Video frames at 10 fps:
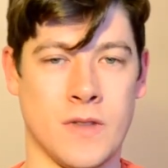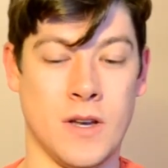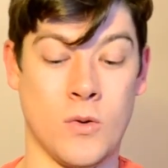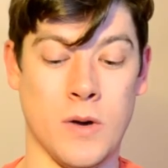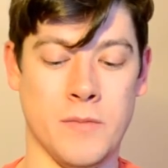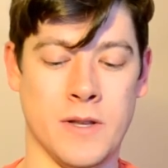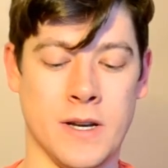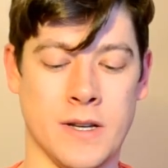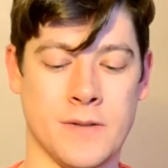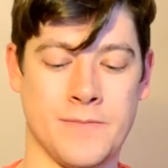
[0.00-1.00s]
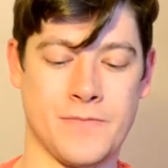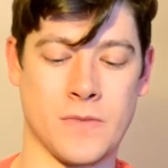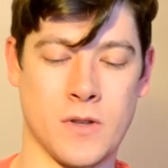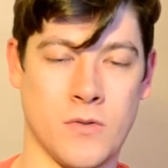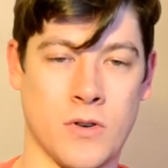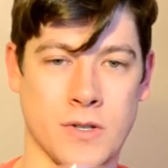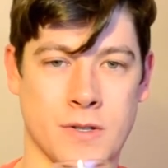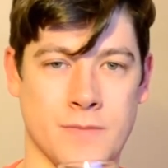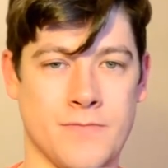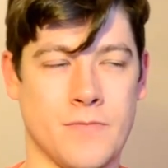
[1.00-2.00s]
The equipment will cost
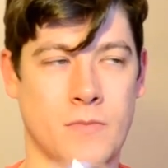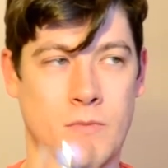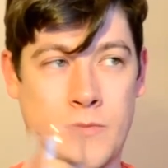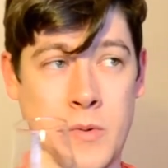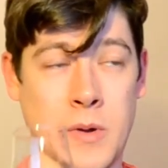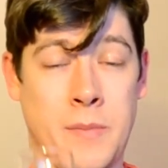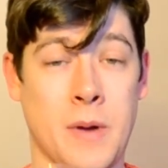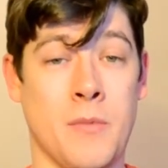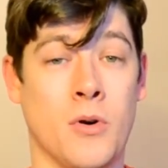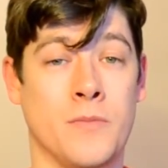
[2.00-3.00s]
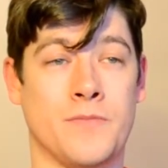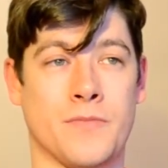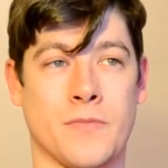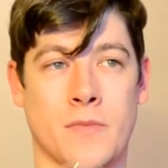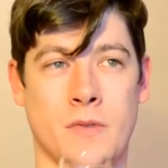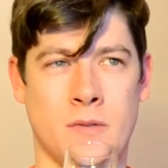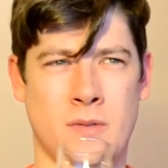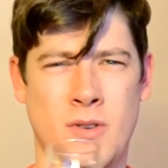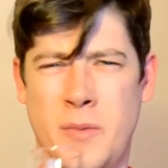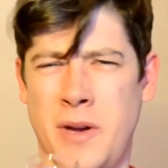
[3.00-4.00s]
probably a bit more,
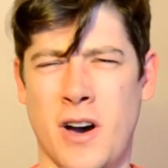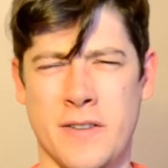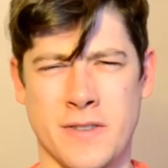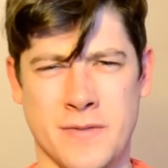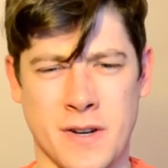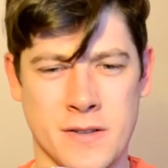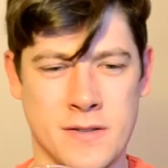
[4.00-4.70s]
not be half as fun.